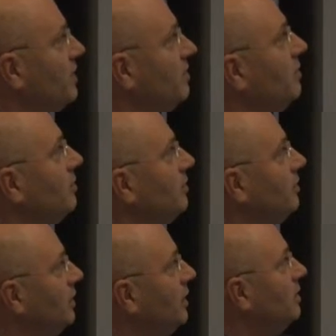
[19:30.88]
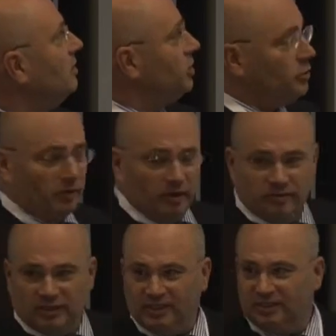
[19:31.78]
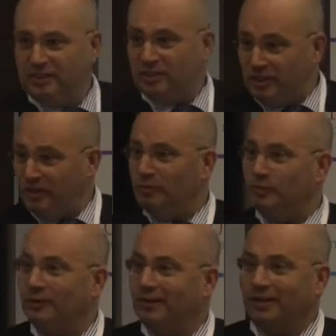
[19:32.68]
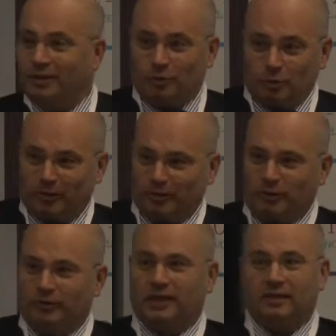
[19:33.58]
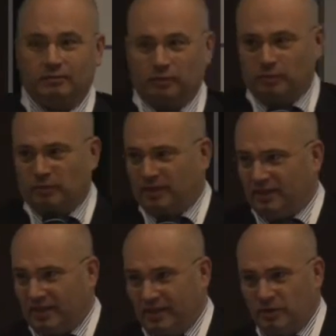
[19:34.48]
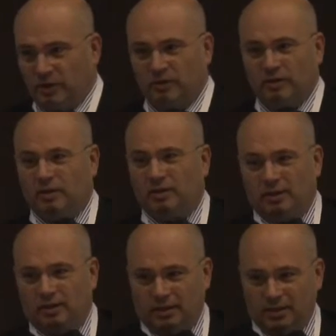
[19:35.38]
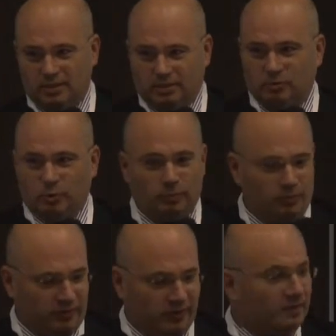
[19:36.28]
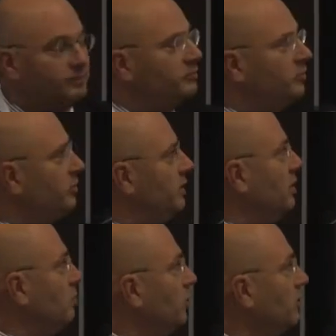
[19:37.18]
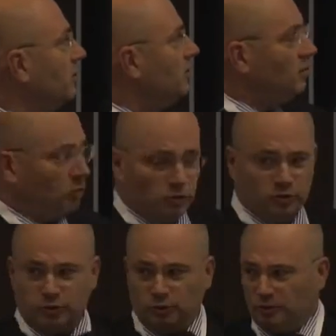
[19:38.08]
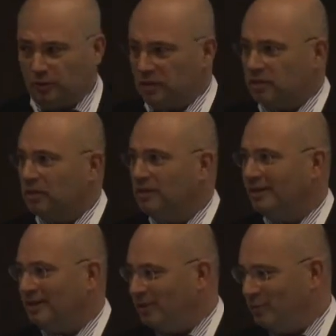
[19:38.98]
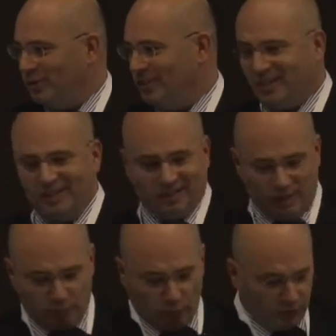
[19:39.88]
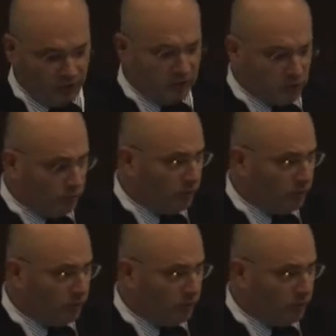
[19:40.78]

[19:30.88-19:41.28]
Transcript: that in Geocraft. I think it's now to my colleague from Geodam. He is a top 3D modeler, also a geologist. But he imported some